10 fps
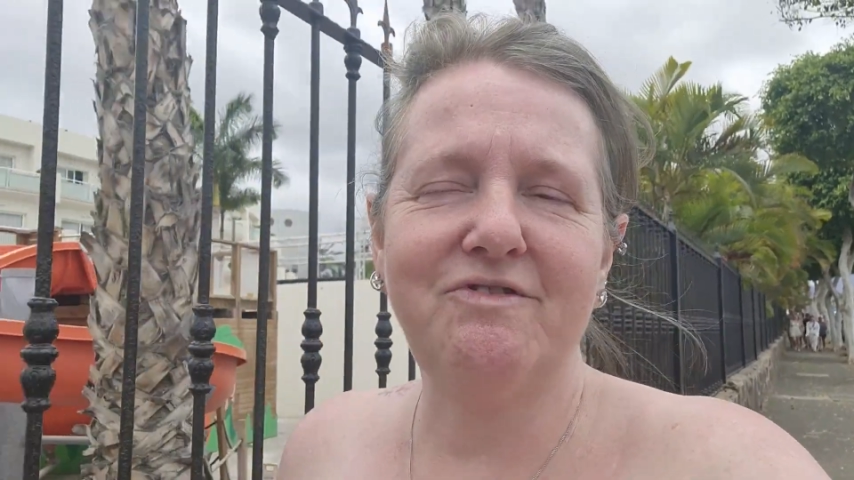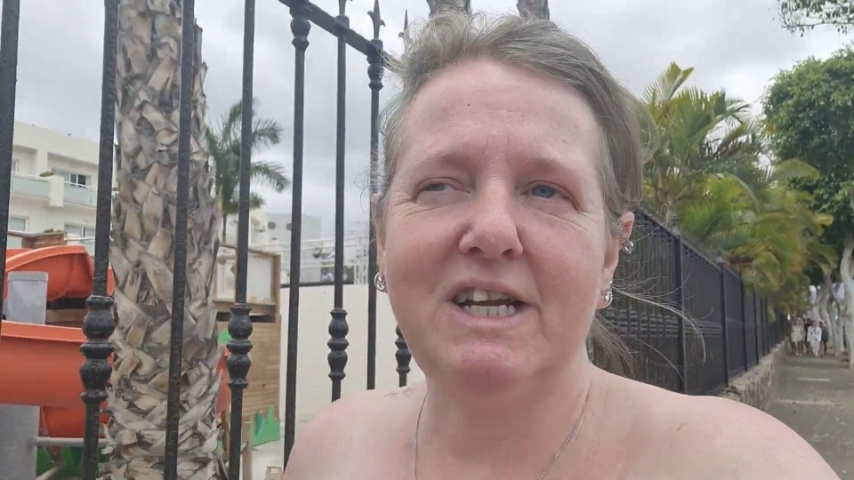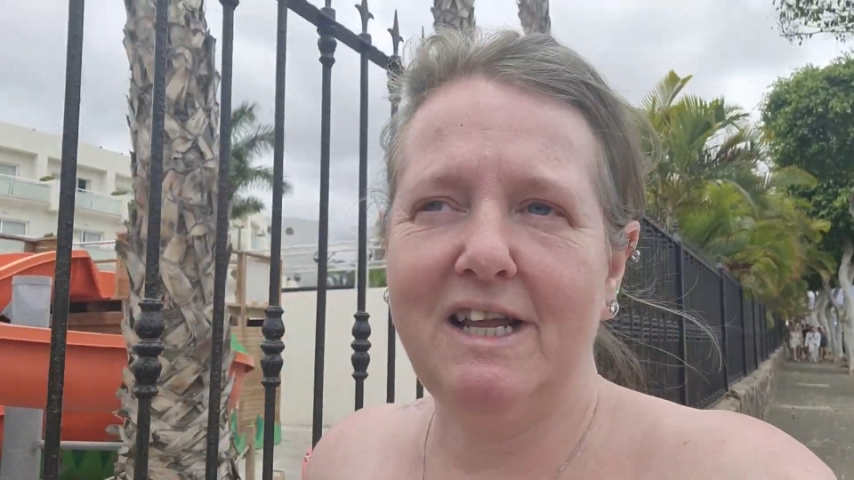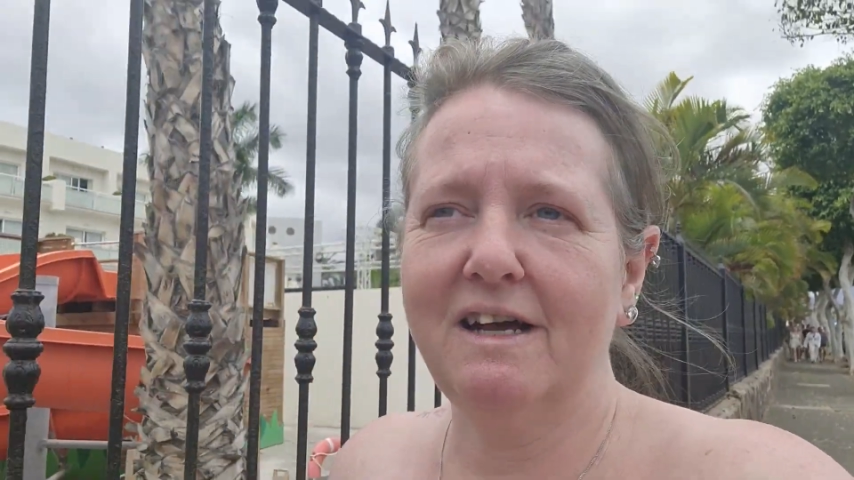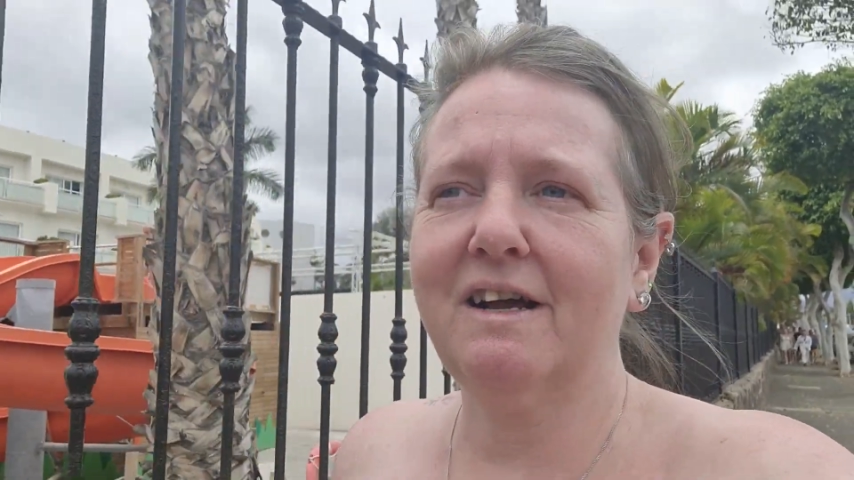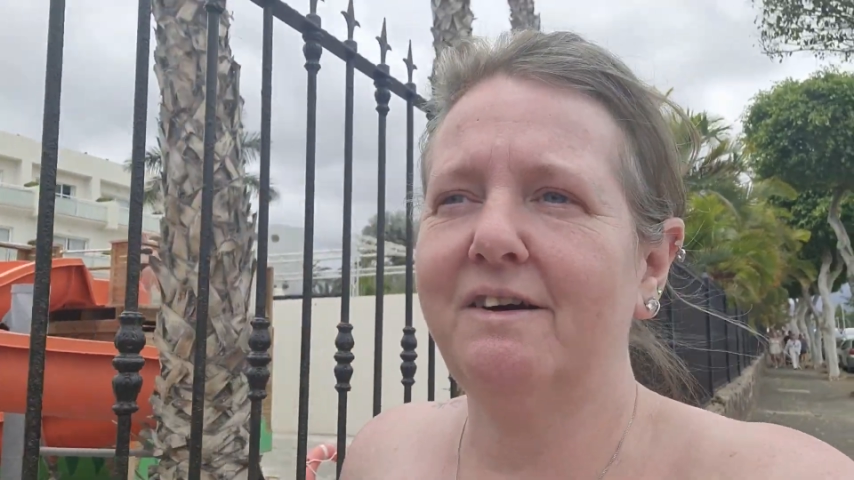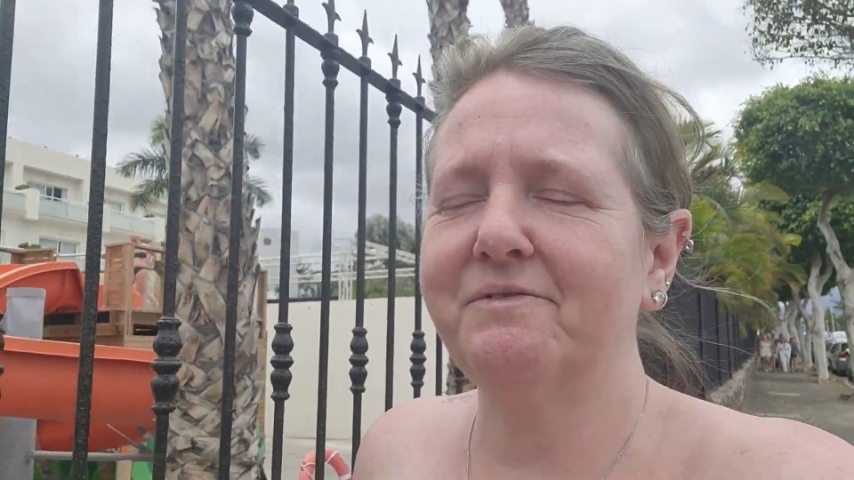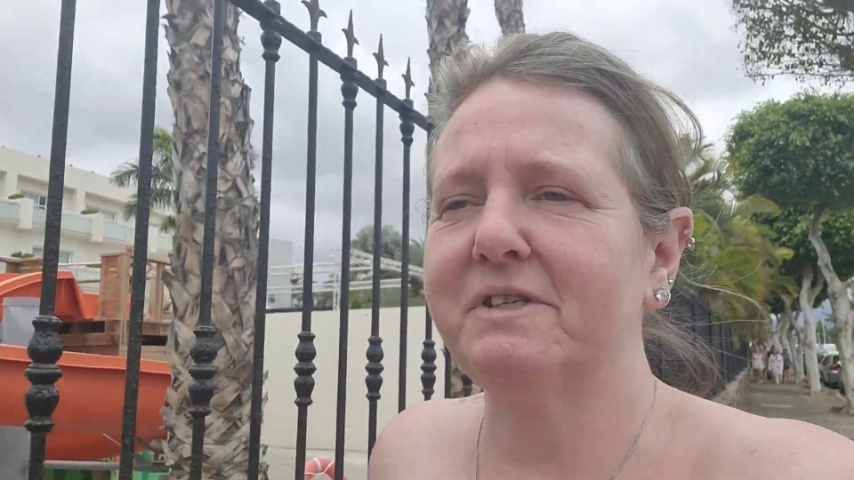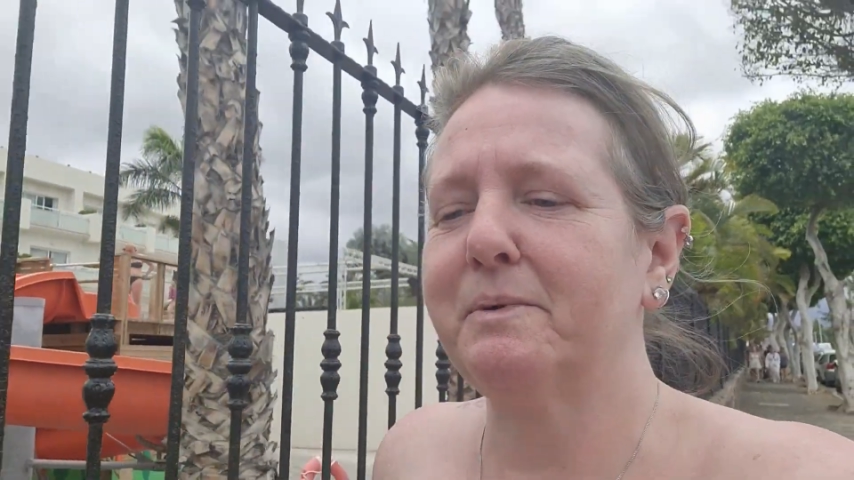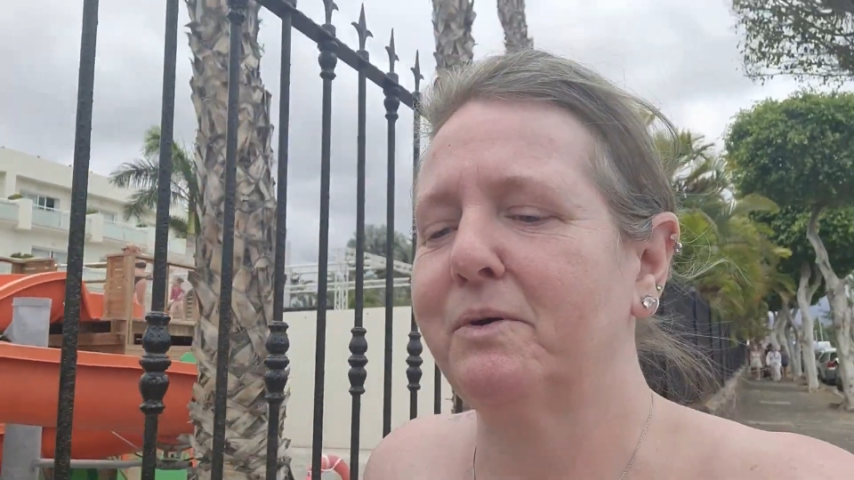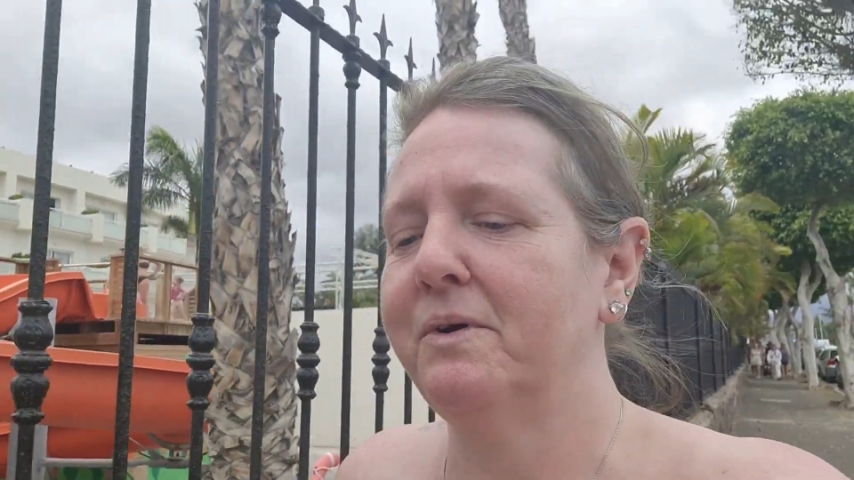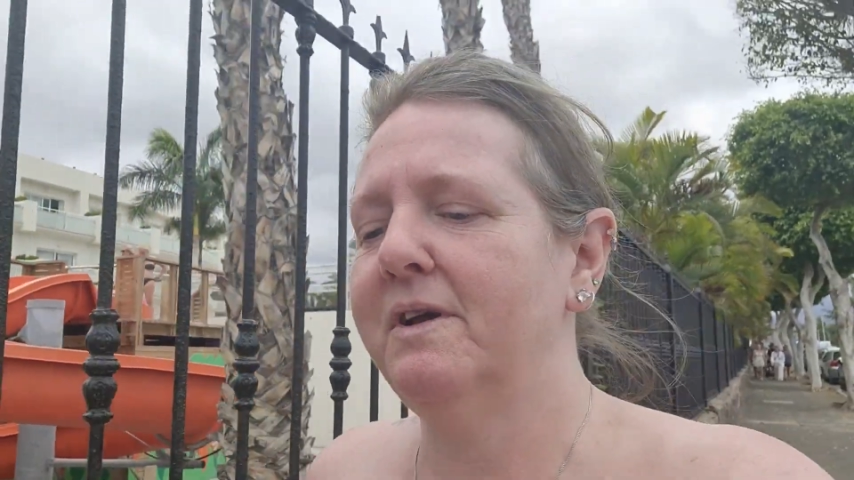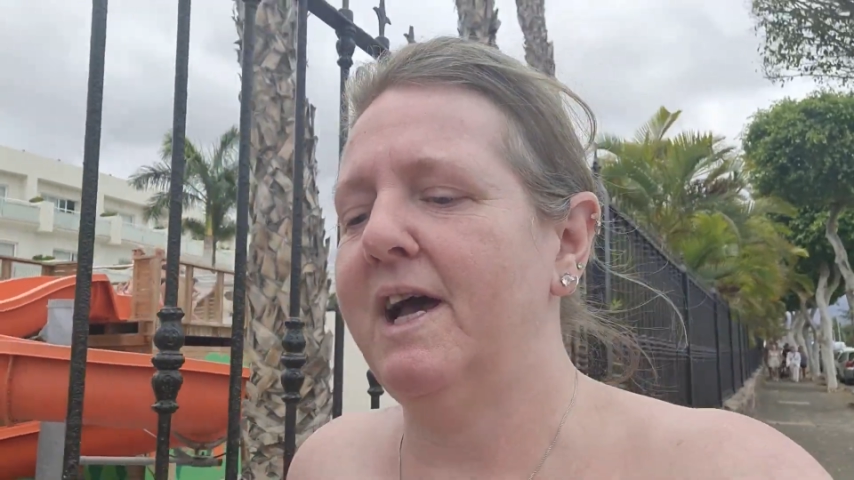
really uncomfortable